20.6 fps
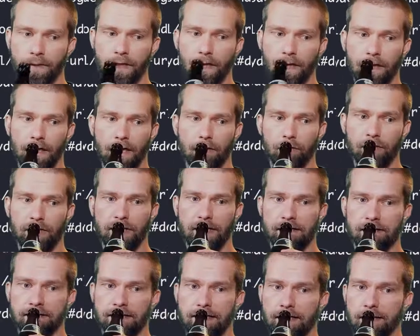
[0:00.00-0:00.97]
and then we
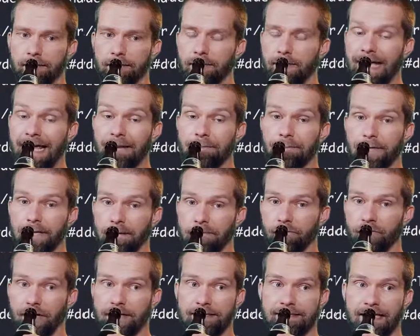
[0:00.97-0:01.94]
can set up a npm
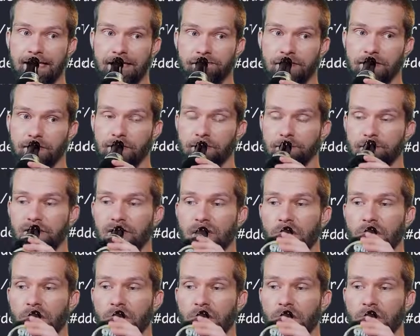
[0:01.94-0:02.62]
run dev script.